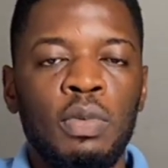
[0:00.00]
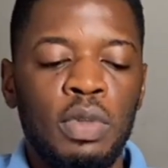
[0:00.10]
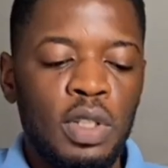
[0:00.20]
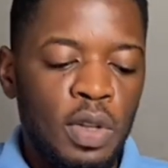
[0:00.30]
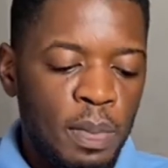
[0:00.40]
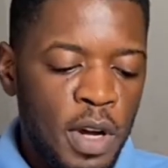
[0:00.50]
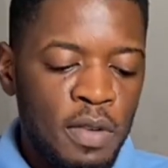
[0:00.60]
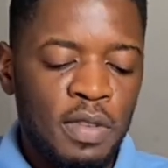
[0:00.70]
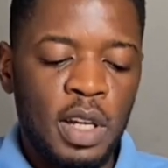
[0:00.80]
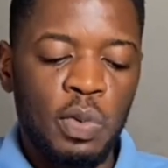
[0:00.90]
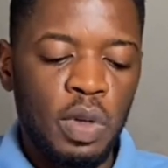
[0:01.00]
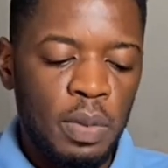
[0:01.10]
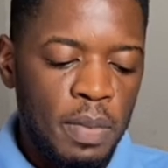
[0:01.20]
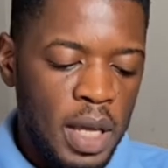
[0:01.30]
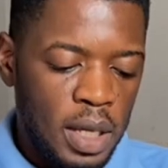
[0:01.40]
with the number of
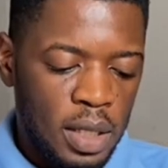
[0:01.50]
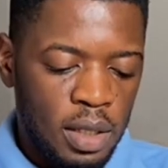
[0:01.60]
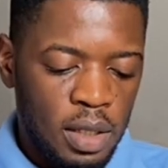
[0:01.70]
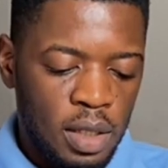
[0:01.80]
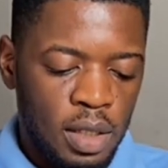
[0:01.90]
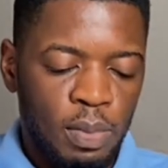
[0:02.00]
equipments,